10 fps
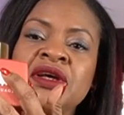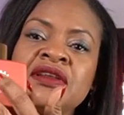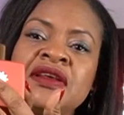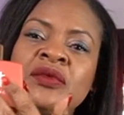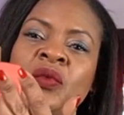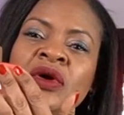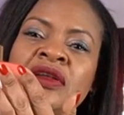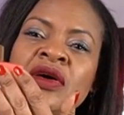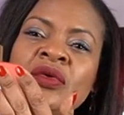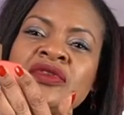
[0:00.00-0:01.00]
It and it,
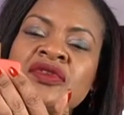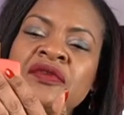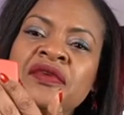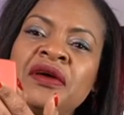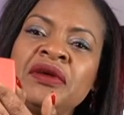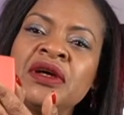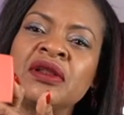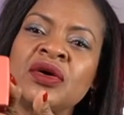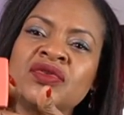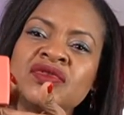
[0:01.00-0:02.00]
it also very
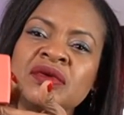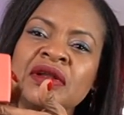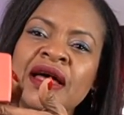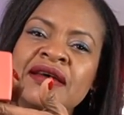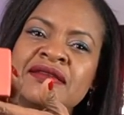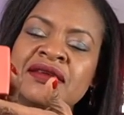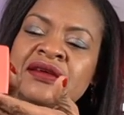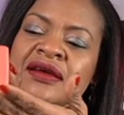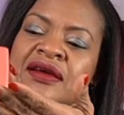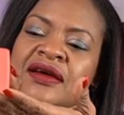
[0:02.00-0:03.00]
close to
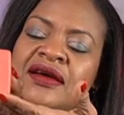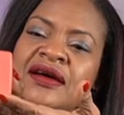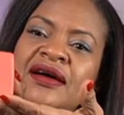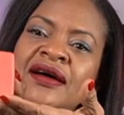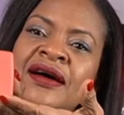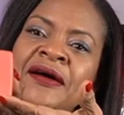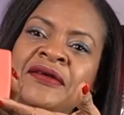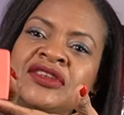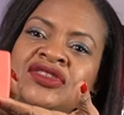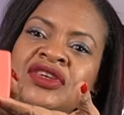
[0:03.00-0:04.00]
classic uh,
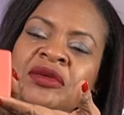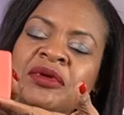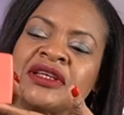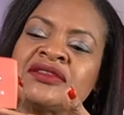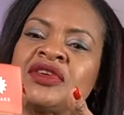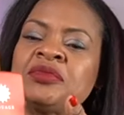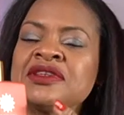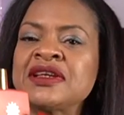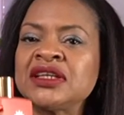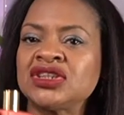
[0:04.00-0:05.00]
Chypre
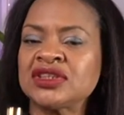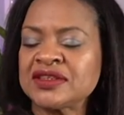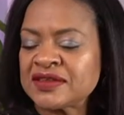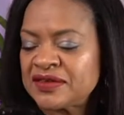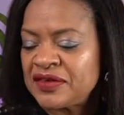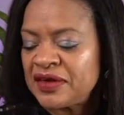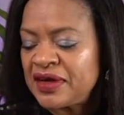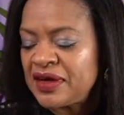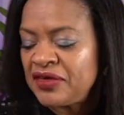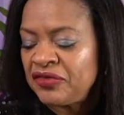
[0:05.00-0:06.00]
interpretations.
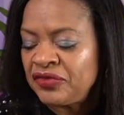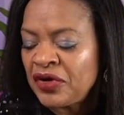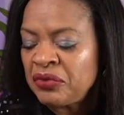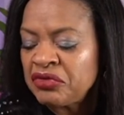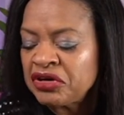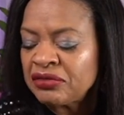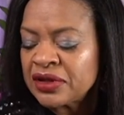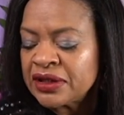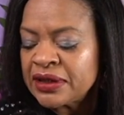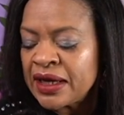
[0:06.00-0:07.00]
Very
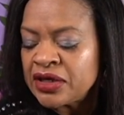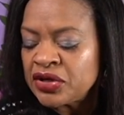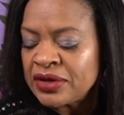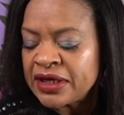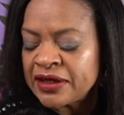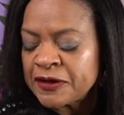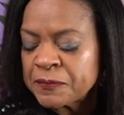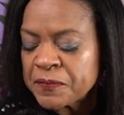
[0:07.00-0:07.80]
clean and unique.